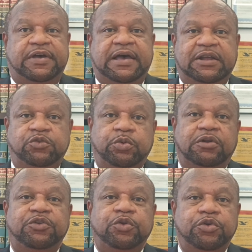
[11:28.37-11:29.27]

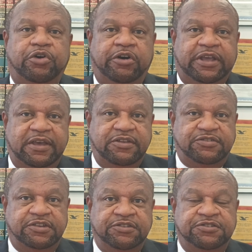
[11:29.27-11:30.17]
actual New York
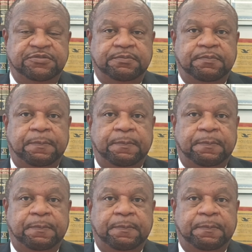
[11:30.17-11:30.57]
cases.